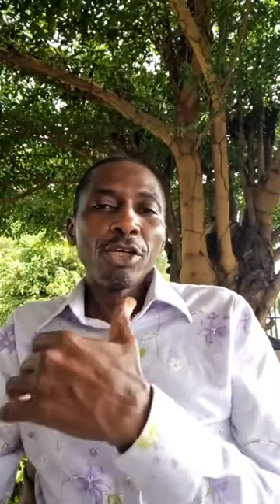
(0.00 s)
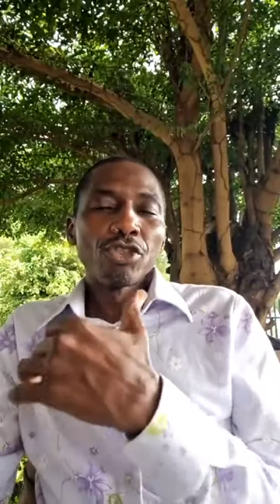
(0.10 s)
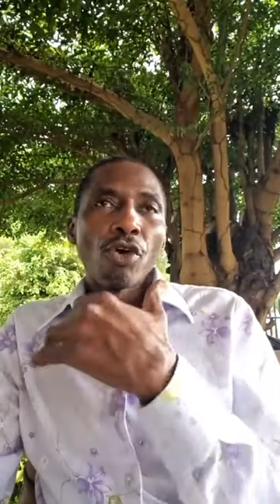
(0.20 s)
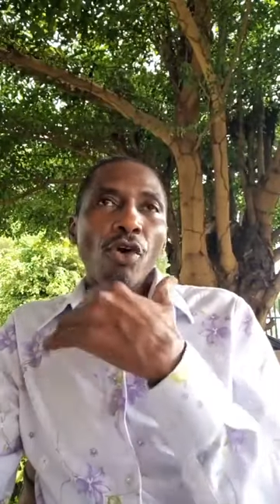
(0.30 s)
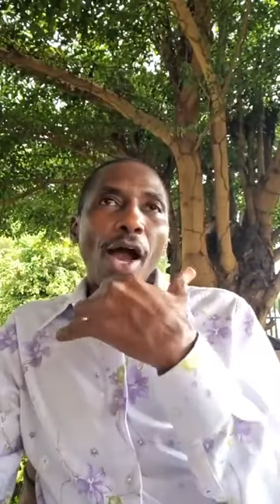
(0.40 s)

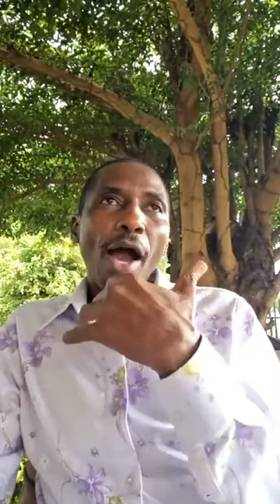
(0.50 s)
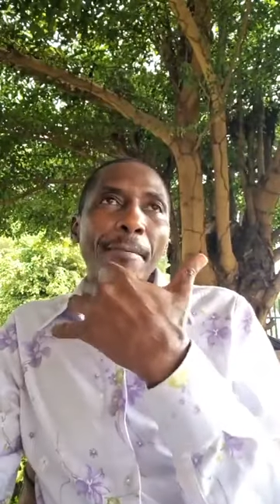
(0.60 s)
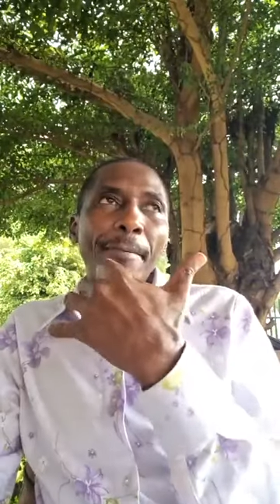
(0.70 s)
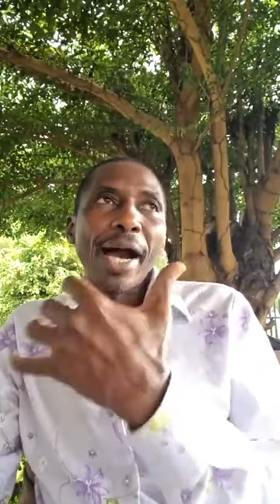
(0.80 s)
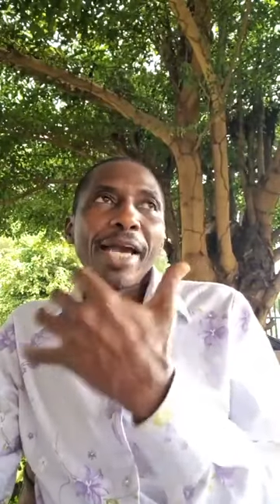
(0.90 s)
So,
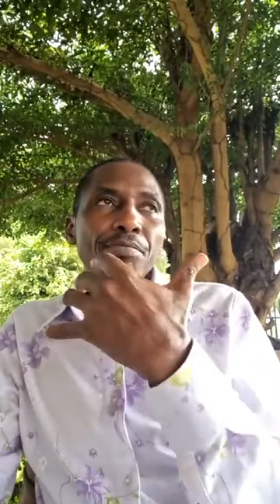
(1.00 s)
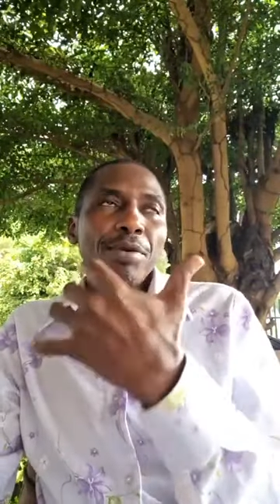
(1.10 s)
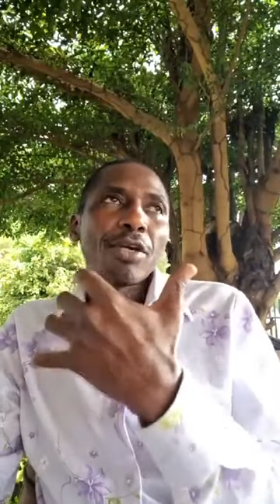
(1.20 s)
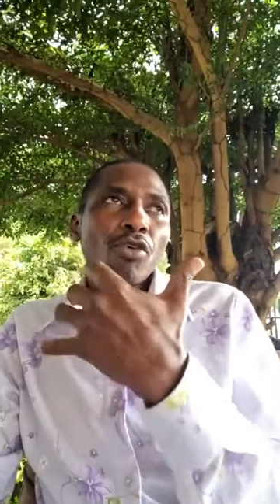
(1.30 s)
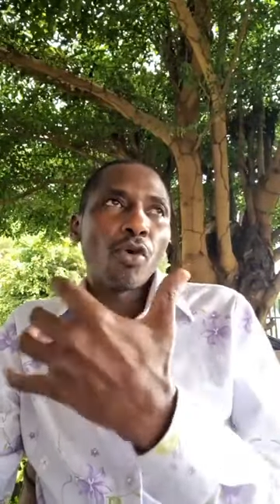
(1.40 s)
my
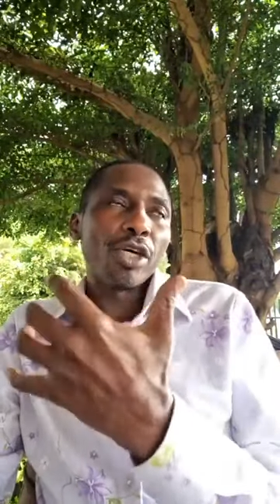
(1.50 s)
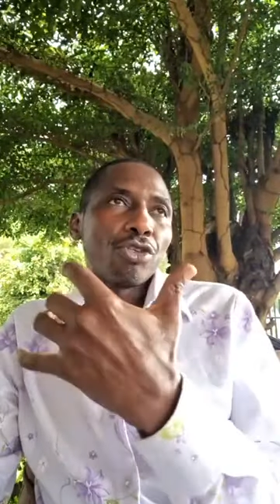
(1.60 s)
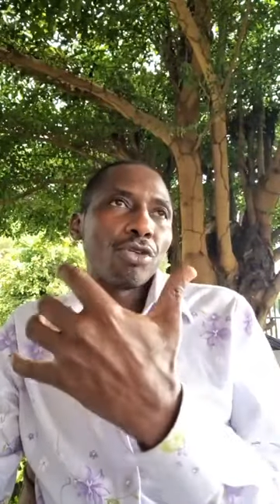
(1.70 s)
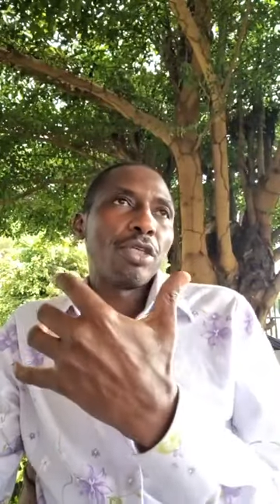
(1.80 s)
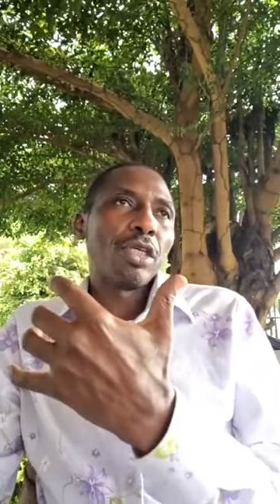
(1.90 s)
big
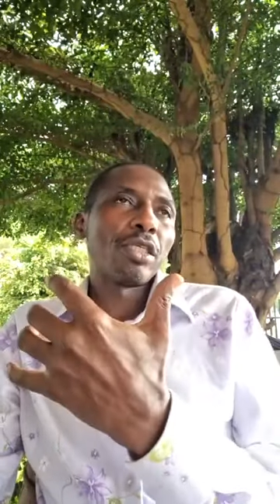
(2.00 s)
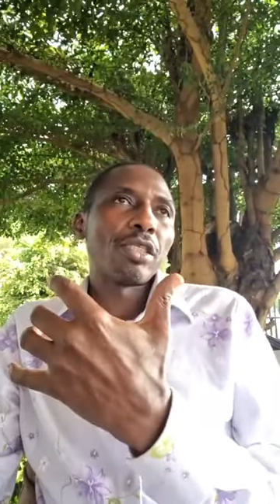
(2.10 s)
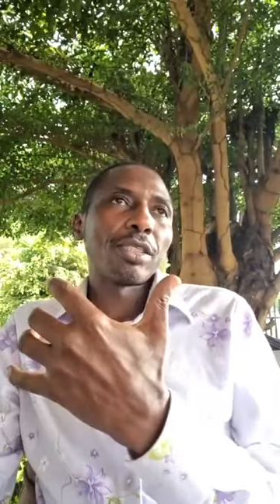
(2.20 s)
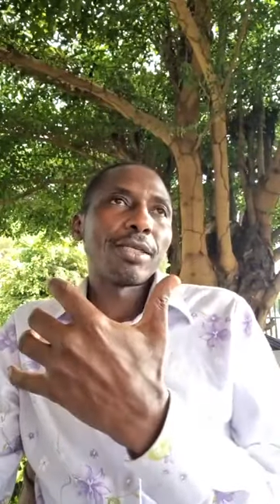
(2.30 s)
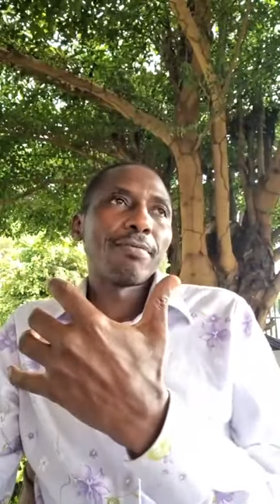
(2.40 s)
question is